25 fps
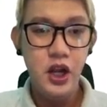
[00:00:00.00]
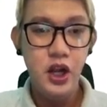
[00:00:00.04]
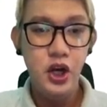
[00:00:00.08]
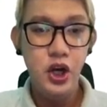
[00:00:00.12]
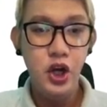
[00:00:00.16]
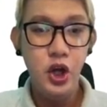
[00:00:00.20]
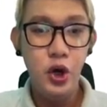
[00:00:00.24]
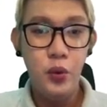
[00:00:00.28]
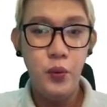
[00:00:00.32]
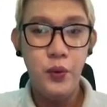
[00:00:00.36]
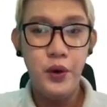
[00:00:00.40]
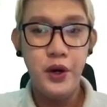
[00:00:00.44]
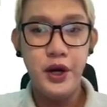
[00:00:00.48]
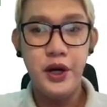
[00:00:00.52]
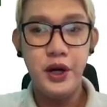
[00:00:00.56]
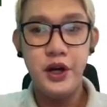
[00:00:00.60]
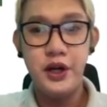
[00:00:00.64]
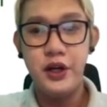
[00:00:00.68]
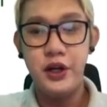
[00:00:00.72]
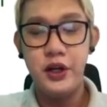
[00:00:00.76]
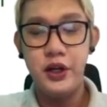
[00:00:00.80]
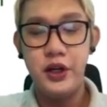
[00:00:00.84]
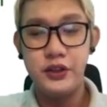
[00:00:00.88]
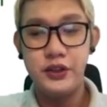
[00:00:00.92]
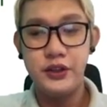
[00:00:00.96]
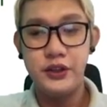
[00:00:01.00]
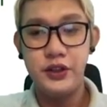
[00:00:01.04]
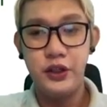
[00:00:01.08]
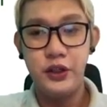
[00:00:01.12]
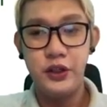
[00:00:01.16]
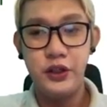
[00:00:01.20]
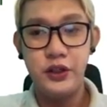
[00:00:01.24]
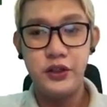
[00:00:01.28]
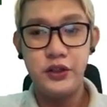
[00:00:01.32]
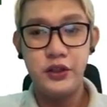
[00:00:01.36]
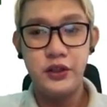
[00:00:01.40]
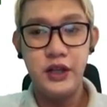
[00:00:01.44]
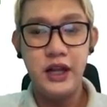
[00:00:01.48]

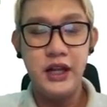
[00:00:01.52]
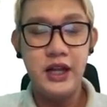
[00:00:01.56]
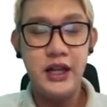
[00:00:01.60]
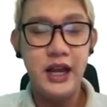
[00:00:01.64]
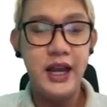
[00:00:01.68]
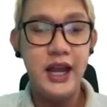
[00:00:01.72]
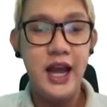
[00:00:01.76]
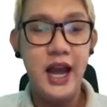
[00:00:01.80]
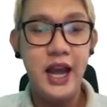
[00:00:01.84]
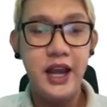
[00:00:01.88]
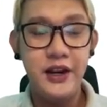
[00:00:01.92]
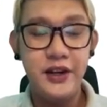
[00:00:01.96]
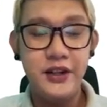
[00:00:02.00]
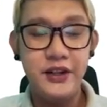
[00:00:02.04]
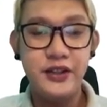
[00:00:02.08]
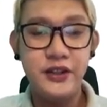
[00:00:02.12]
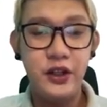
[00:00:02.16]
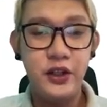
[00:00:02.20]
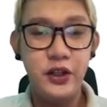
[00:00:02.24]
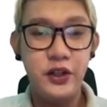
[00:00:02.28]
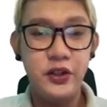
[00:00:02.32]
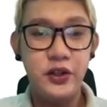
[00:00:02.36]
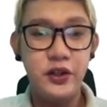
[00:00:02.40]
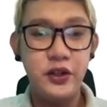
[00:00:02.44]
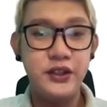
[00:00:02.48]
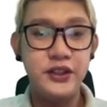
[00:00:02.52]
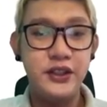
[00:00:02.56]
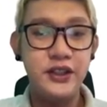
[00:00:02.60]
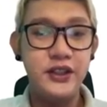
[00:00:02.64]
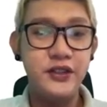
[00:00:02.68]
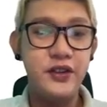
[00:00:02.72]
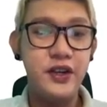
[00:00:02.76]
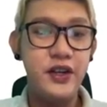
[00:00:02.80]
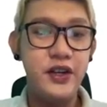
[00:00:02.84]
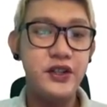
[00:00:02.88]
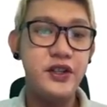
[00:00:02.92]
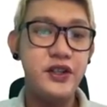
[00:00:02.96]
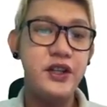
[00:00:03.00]
a higher solute
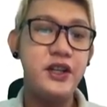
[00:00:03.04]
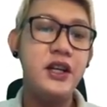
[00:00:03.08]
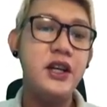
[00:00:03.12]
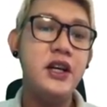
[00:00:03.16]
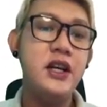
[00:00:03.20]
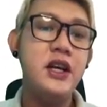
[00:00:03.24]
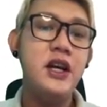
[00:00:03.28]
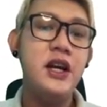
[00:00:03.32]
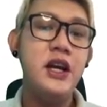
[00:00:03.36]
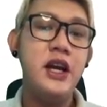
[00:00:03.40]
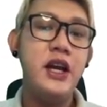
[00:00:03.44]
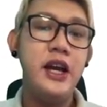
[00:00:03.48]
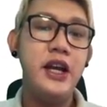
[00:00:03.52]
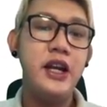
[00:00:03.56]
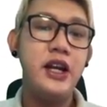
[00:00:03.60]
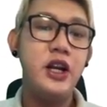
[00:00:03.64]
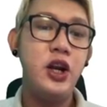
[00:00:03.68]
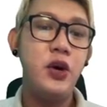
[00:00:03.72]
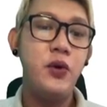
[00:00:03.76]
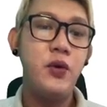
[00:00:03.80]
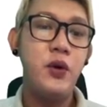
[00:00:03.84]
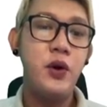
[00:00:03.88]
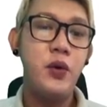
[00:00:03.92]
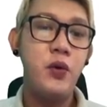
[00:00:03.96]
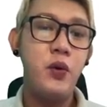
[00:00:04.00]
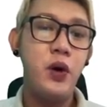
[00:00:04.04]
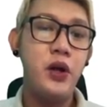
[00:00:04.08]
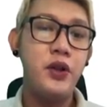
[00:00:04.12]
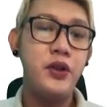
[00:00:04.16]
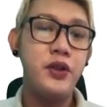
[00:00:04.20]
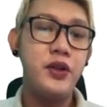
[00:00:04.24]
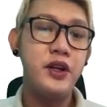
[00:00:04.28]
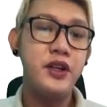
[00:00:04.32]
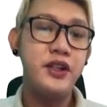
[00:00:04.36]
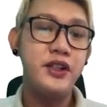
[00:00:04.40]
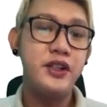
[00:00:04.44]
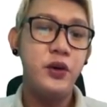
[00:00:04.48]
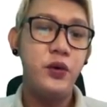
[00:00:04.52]
concentration and lower
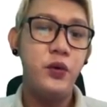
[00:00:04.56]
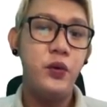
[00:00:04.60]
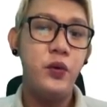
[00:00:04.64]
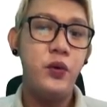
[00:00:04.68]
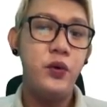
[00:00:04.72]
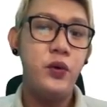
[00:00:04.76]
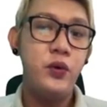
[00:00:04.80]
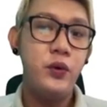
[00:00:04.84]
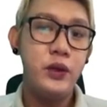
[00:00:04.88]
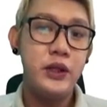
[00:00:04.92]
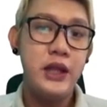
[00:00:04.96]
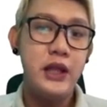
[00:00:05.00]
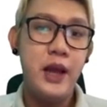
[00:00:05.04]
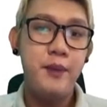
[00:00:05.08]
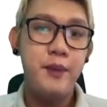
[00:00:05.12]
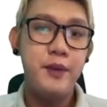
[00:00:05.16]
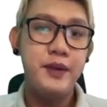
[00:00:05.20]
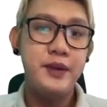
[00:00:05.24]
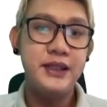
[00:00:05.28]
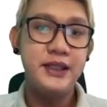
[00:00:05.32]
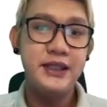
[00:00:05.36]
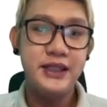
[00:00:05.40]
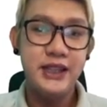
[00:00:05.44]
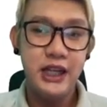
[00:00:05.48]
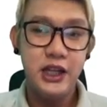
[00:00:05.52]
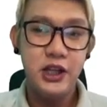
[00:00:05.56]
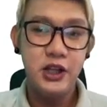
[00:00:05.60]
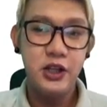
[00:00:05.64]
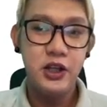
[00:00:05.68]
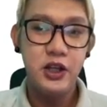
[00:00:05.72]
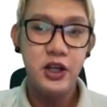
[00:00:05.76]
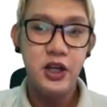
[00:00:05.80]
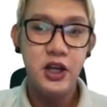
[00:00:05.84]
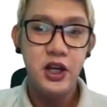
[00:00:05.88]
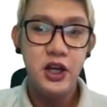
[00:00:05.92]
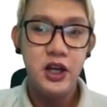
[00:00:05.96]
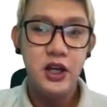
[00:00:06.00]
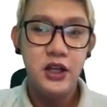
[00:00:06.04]
water. So what happens is that
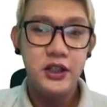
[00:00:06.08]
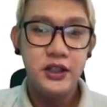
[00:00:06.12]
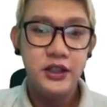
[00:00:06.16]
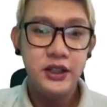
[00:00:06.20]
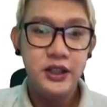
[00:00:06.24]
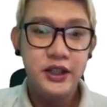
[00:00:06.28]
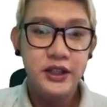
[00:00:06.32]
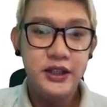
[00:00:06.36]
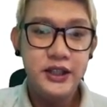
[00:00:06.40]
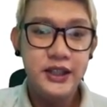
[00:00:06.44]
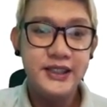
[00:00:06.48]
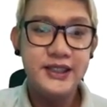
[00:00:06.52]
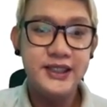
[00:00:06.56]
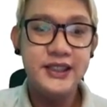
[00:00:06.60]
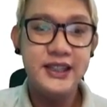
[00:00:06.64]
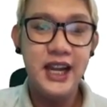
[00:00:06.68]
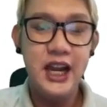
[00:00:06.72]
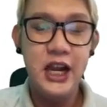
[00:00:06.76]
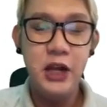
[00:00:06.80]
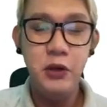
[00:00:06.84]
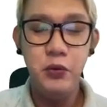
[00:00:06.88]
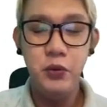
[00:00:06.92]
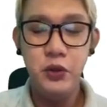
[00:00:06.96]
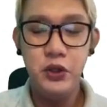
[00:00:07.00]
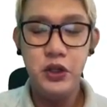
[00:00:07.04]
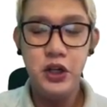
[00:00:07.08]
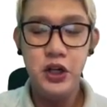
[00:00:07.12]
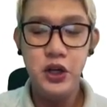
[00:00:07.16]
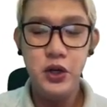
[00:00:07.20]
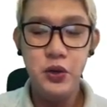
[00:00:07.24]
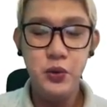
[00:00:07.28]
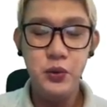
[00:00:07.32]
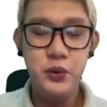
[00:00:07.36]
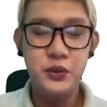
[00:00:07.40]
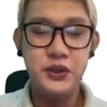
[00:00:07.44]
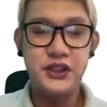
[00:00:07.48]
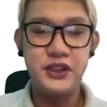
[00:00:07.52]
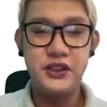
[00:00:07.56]
the cell would
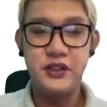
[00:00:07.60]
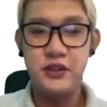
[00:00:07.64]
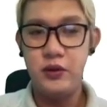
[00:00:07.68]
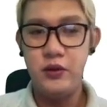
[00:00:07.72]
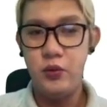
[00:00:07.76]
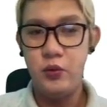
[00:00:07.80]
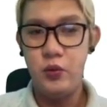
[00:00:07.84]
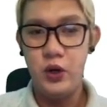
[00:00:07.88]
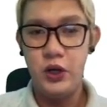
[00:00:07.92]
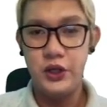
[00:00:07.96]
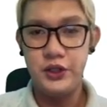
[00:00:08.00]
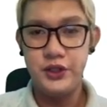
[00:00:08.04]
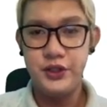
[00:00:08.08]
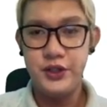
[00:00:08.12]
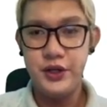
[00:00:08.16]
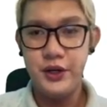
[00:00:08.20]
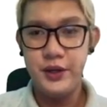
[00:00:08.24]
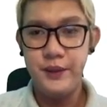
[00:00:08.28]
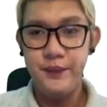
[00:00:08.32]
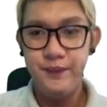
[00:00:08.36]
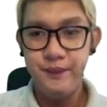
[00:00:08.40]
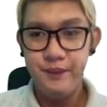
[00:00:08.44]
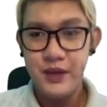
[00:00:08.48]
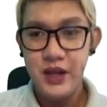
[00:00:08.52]
lose water.